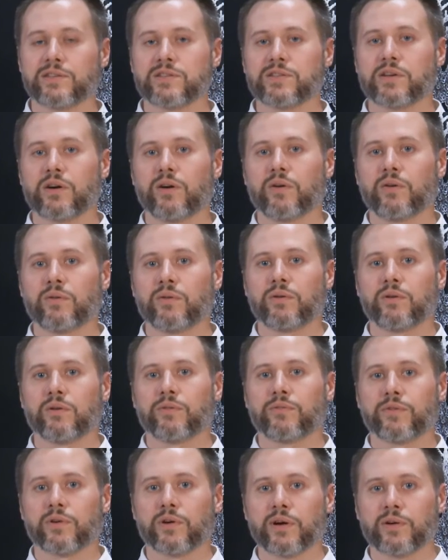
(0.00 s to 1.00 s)
So,
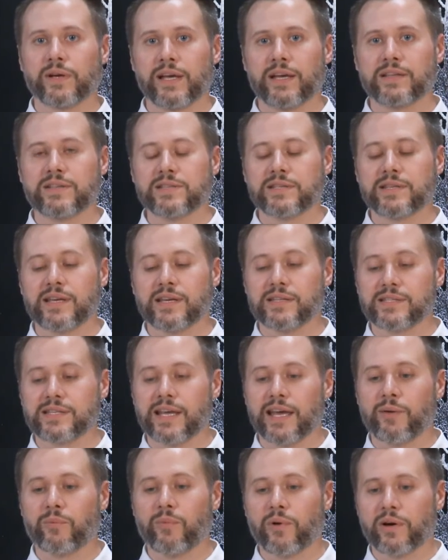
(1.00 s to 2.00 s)
for instance, I
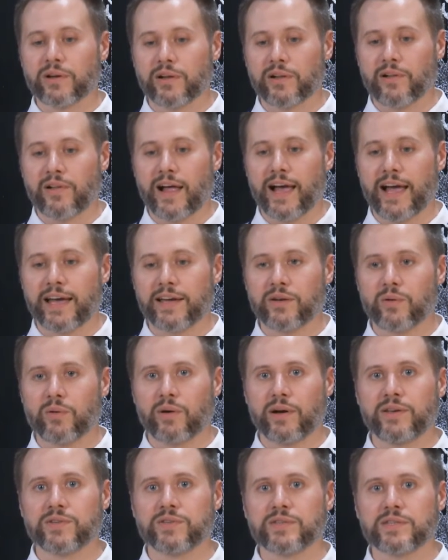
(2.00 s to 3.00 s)
have one client who
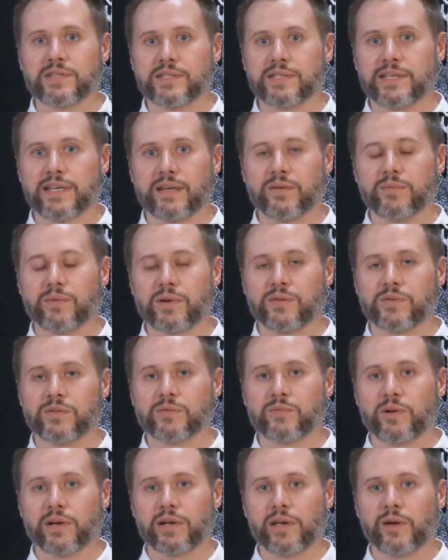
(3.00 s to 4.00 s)
I used to see when I
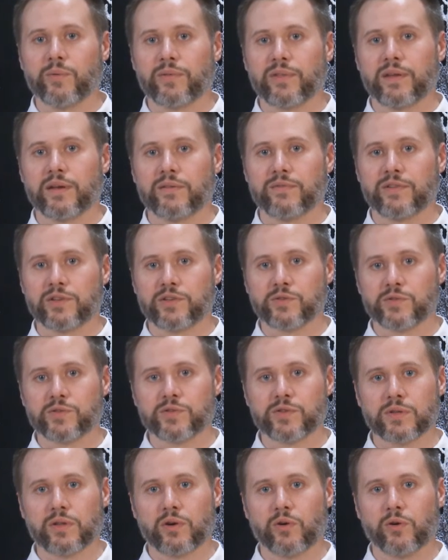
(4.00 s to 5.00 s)
was working with
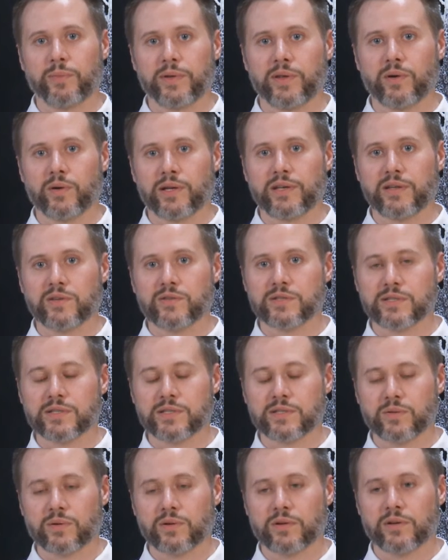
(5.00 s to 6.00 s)
individuals with opioid use
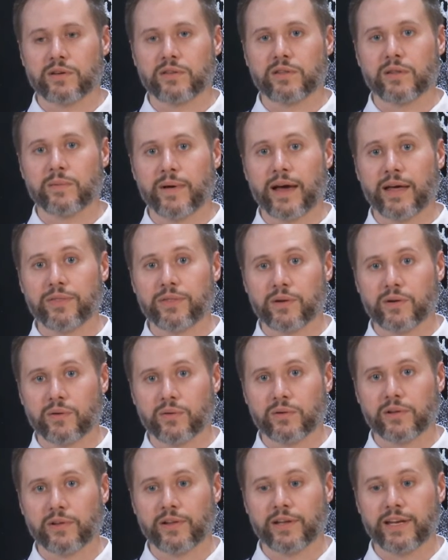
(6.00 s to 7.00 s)
disorder at the
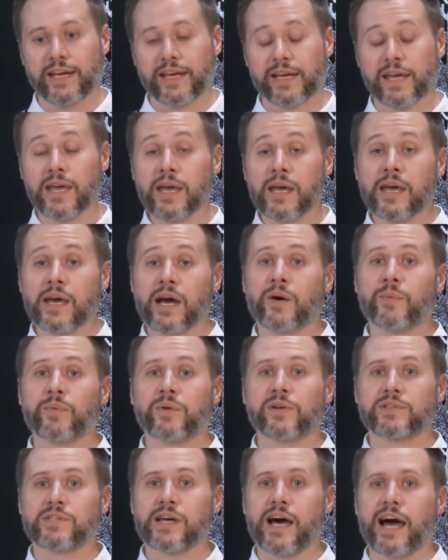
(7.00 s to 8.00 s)
methadone clinic, and we
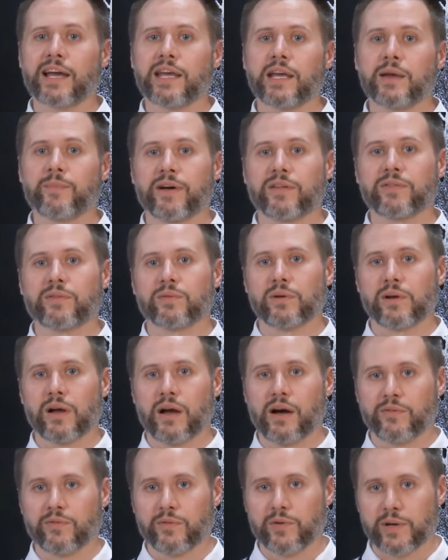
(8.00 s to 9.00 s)
were talking about the
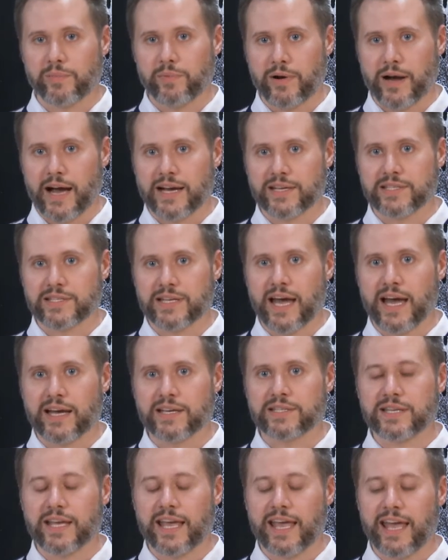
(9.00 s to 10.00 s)
recovery
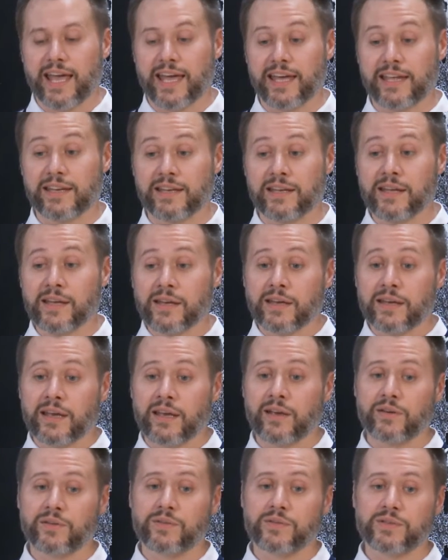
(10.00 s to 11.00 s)
process. And,
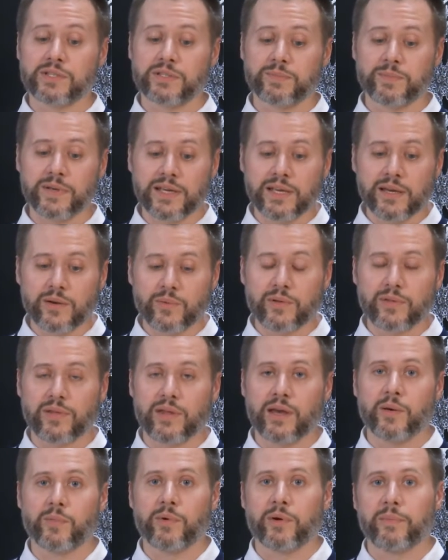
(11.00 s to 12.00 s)
I was speaking with
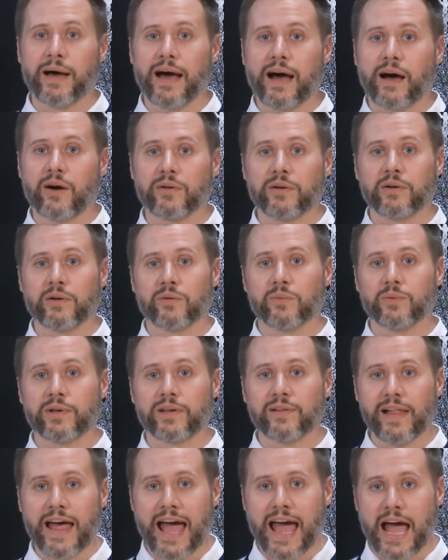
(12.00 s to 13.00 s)
him about
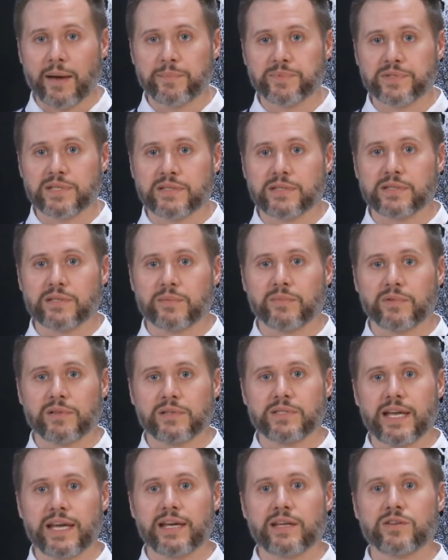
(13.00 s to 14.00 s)
relapse and some of the
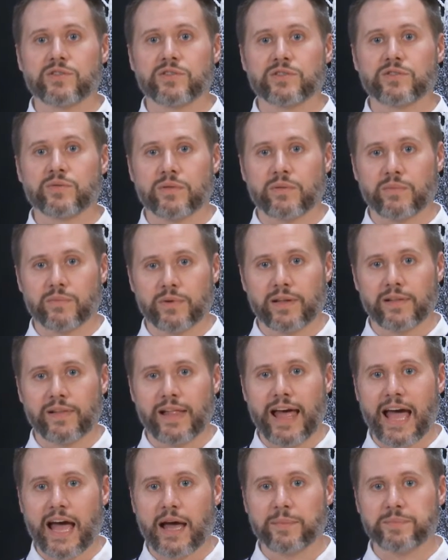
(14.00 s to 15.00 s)
dangers with
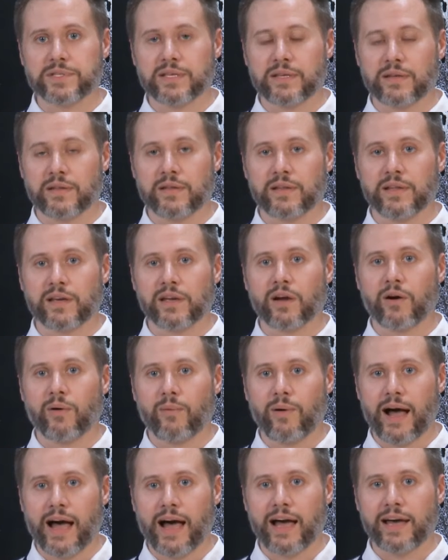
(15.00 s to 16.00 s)
relapse that go
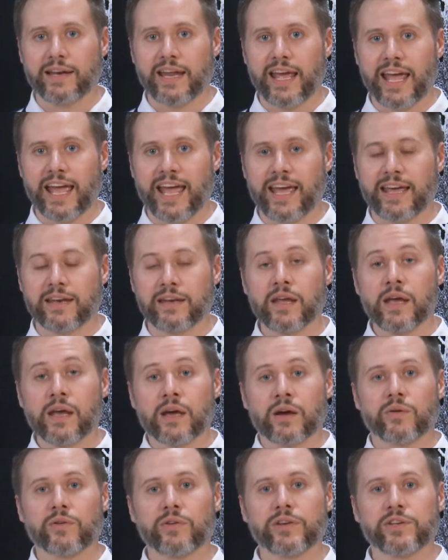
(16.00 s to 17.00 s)
on, and
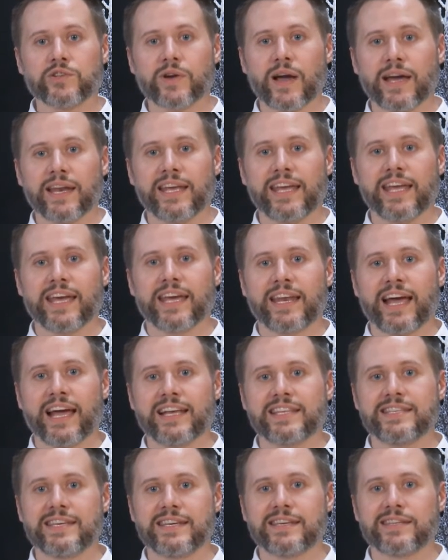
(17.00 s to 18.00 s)
really trying to get an
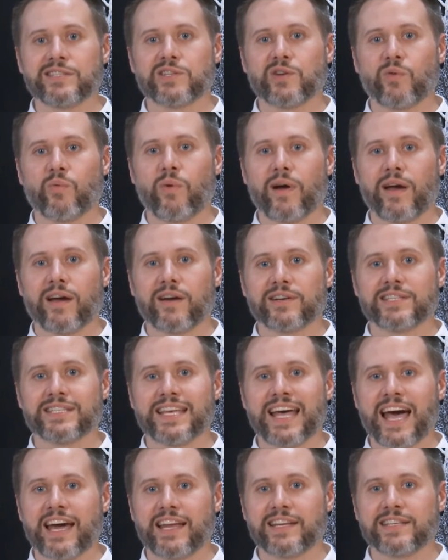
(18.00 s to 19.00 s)
idea as to where his
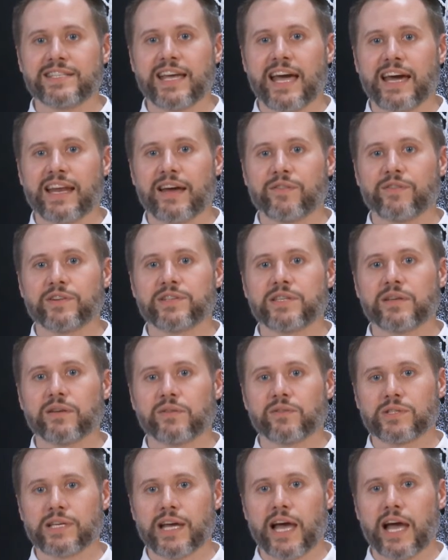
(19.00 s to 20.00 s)
head is at every
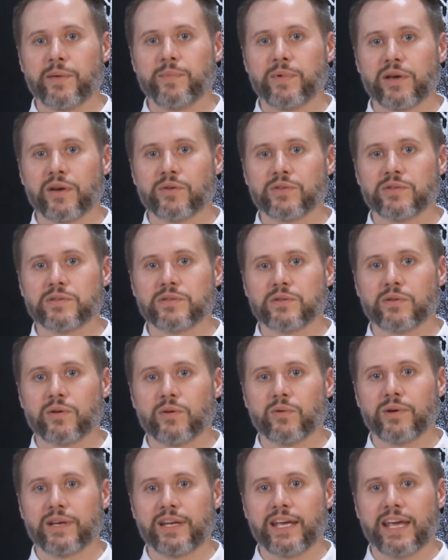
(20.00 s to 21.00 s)
single time he goes
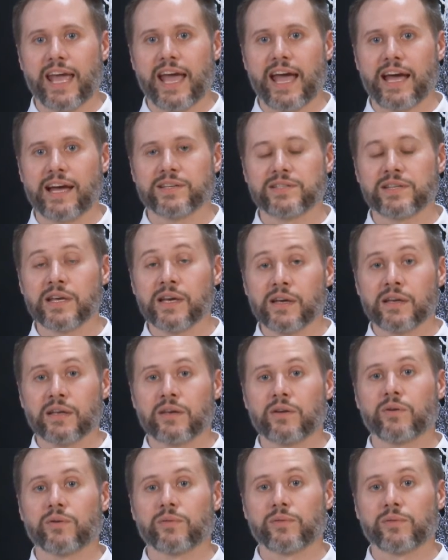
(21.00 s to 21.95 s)
through and he has, a